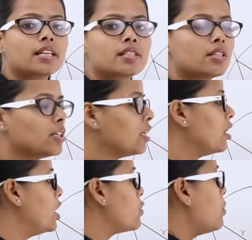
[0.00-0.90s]
this,
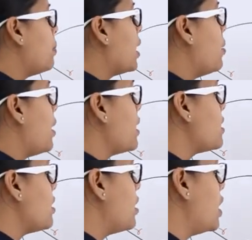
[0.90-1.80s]
this will become
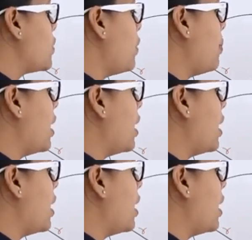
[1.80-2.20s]
x, this will